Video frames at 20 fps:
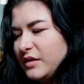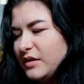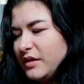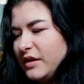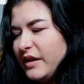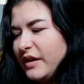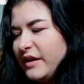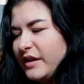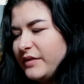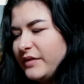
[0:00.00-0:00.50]

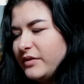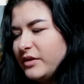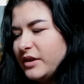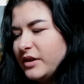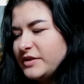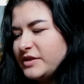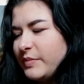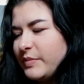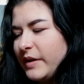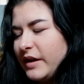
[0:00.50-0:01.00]
Yeah, I haven't
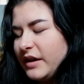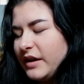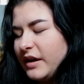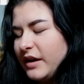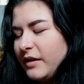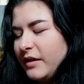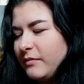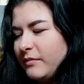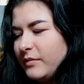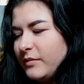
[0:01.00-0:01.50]
gone to bed
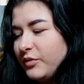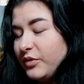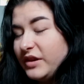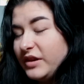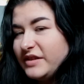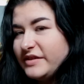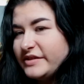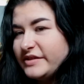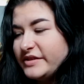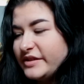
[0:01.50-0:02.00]
yet. We
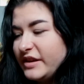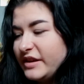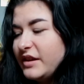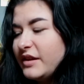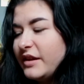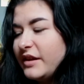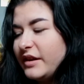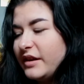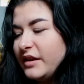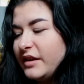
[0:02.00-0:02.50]
can't see
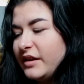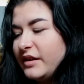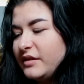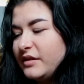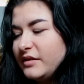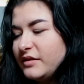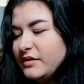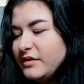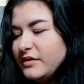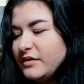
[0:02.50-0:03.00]
that.
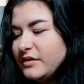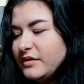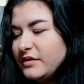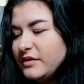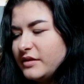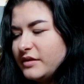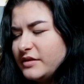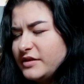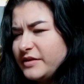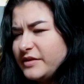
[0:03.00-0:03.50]

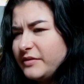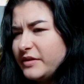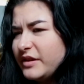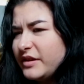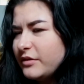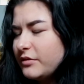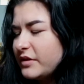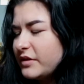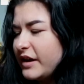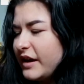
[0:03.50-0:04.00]
Is
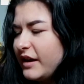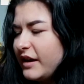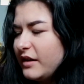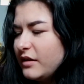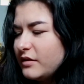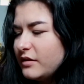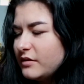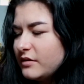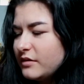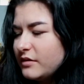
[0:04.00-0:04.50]
everything okay?